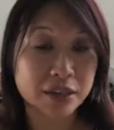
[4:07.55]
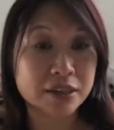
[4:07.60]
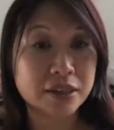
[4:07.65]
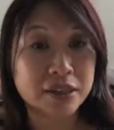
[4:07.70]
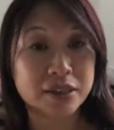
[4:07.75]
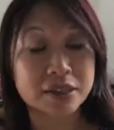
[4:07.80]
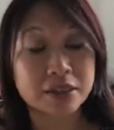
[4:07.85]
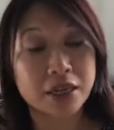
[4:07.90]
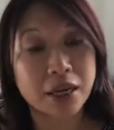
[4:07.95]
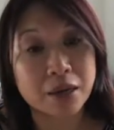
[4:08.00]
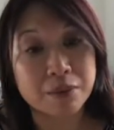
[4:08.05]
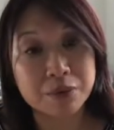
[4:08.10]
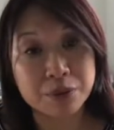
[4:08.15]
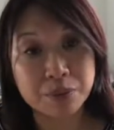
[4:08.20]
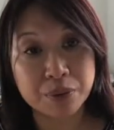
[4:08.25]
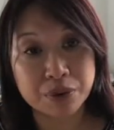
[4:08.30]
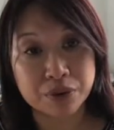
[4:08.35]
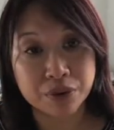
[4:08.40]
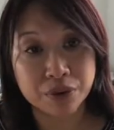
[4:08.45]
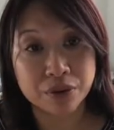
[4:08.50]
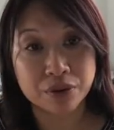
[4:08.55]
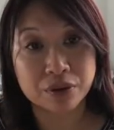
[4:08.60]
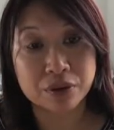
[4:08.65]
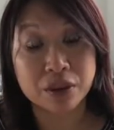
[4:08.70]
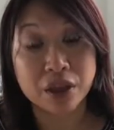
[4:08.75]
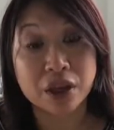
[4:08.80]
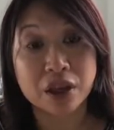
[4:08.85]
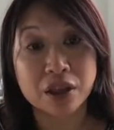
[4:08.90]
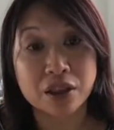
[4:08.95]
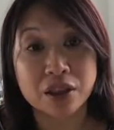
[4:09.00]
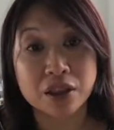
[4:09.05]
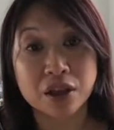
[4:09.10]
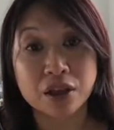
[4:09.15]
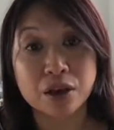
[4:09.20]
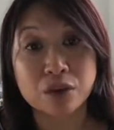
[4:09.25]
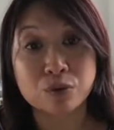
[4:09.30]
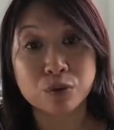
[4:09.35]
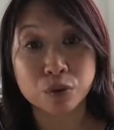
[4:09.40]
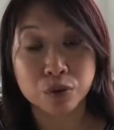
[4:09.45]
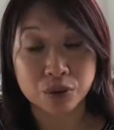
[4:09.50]
it's time to put on the
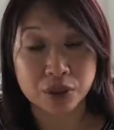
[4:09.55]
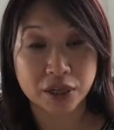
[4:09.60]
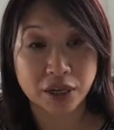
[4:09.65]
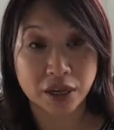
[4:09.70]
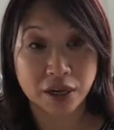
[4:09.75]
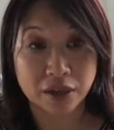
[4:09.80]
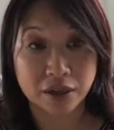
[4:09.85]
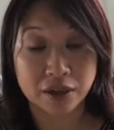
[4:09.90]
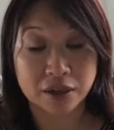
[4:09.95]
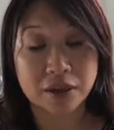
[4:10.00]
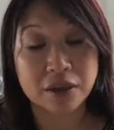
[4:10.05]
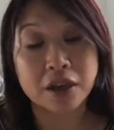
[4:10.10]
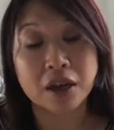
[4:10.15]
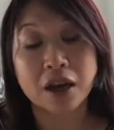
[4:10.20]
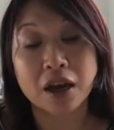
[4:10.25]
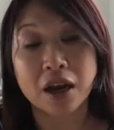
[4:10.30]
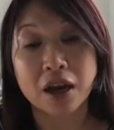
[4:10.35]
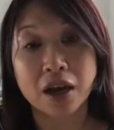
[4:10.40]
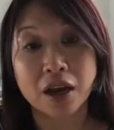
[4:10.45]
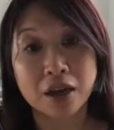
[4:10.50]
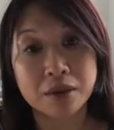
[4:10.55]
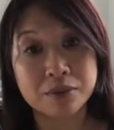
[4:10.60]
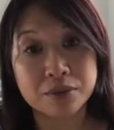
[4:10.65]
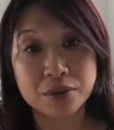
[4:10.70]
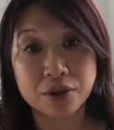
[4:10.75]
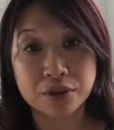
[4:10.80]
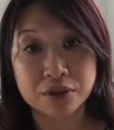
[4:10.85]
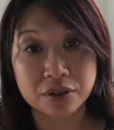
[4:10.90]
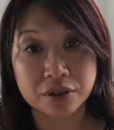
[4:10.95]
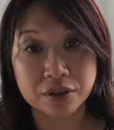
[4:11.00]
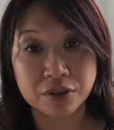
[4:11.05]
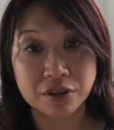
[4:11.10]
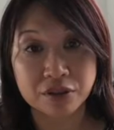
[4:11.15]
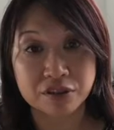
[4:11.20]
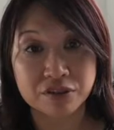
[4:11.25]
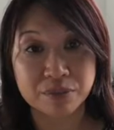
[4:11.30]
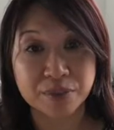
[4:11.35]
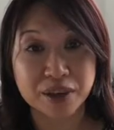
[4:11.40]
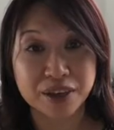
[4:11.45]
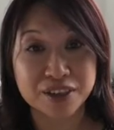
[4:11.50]
watercolour. I'm starting
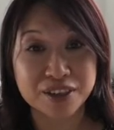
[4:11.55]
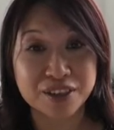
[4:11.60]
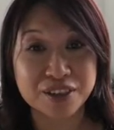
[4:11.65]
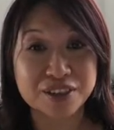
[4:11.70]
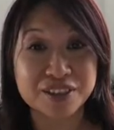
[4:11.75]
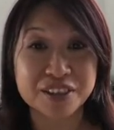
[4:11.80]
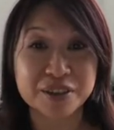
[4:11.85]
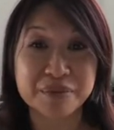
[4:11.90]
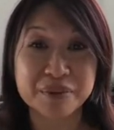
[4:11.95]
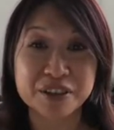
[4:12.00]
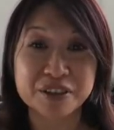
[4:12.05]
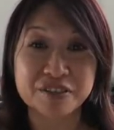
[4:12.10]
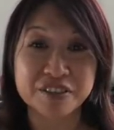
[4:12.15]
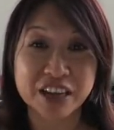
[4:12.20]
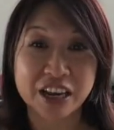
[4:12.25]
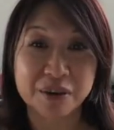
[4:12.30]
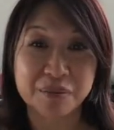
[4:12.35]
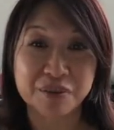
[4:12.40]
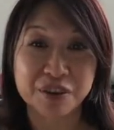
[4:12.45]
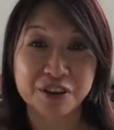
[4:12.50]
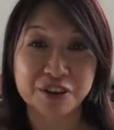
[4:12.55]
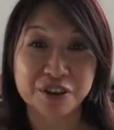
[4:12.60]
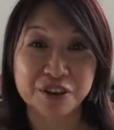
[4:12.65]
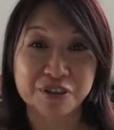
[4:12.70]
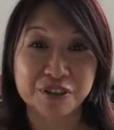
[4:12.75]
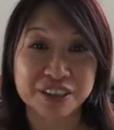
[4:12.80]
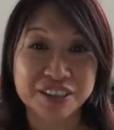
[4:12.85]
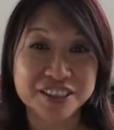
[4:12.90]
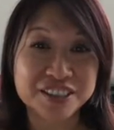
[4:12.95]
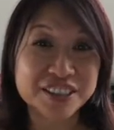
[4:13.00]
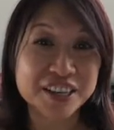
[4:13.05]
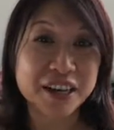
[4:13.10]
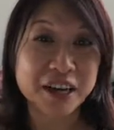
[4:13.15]
off by using a bit of cadmium orange.